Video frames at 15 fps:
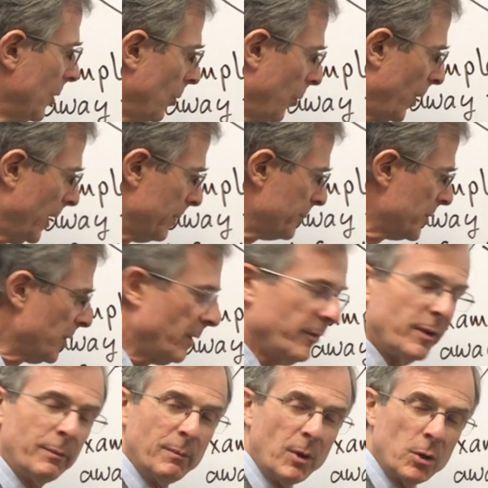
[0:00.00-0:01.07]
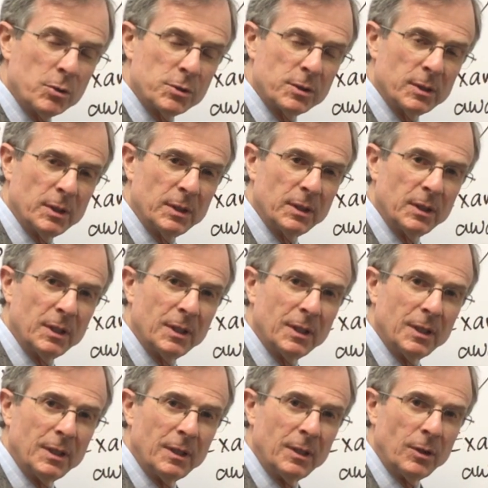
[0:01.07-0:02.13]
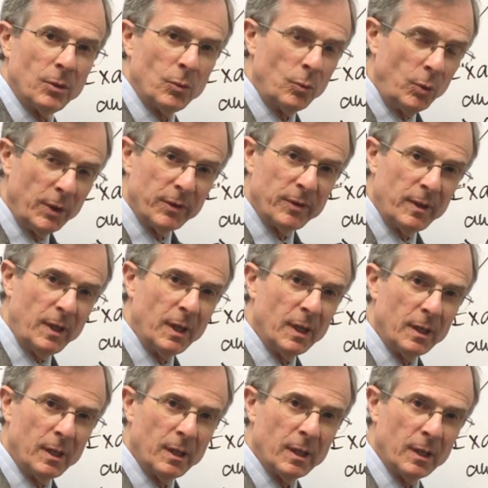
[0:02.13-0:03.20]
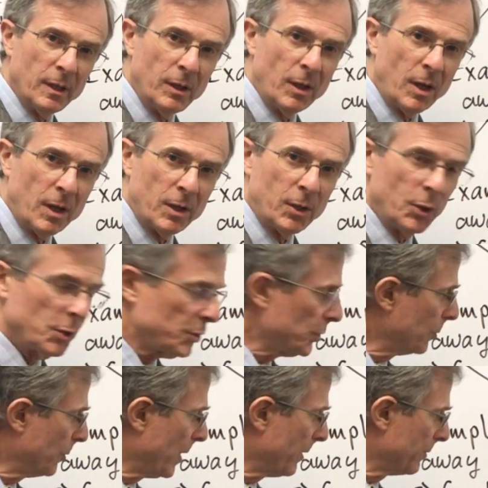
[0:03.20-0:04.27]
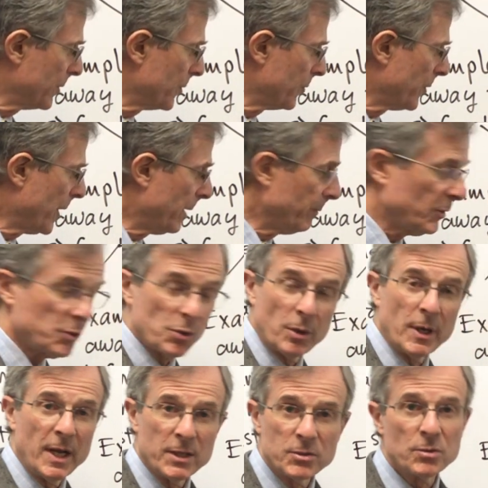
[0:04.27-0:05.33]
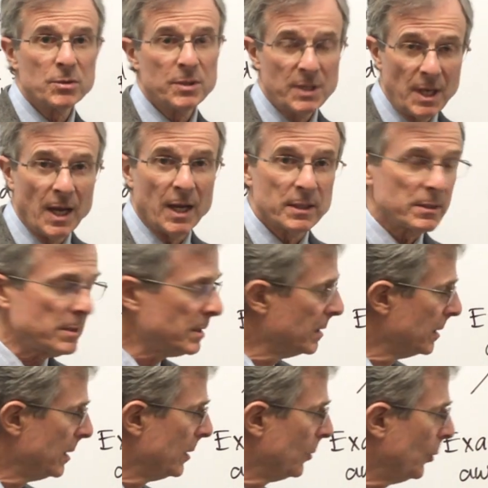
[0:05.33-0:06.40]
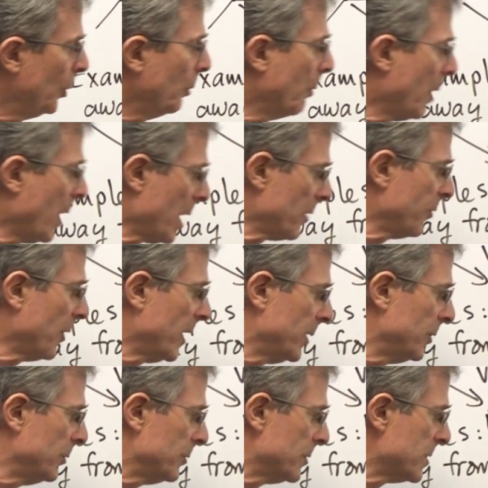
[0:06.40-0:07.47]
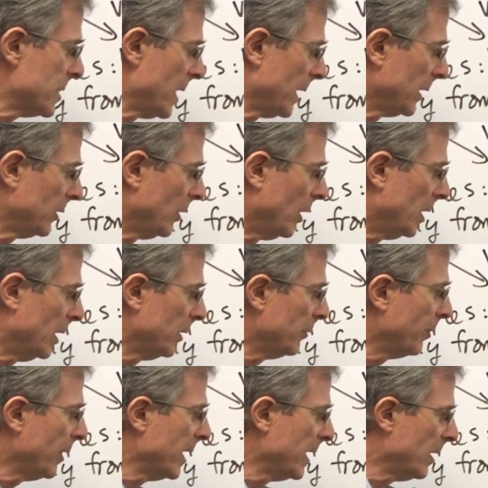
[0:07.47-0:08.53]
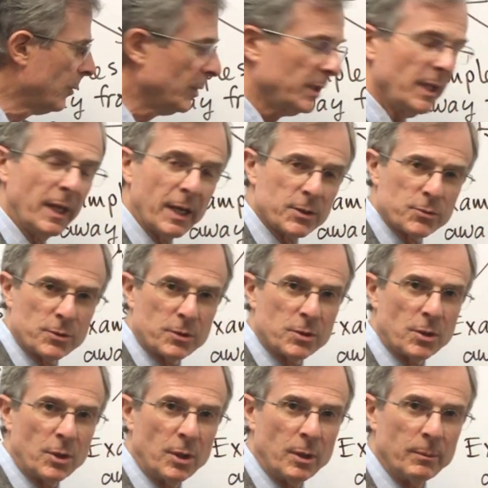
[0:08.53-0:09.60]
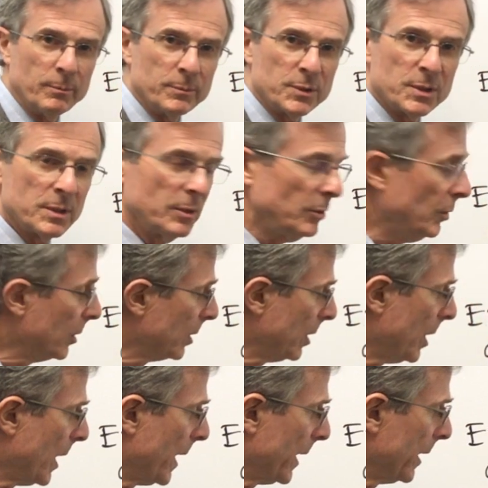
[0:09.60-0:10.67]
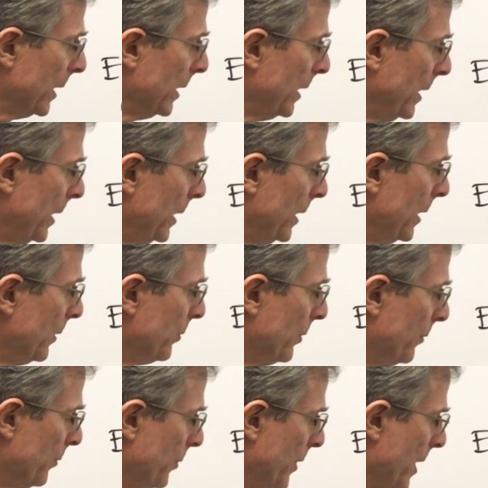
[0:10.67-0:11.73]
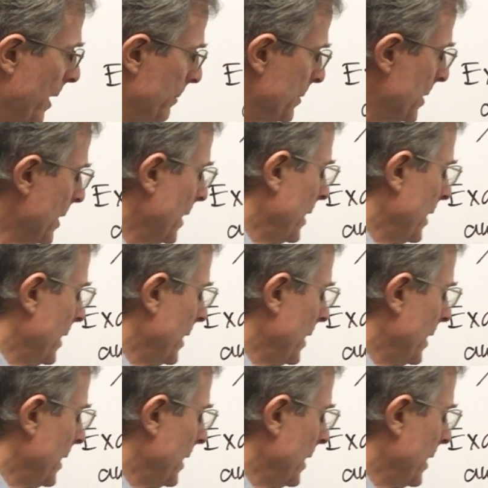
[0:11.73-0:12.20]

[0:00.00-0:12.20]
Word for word: when observing motion within a non-inertial reference frame? The short answer is yes. We'll modify Newton's second law and find out what the extra terms look like in different frames.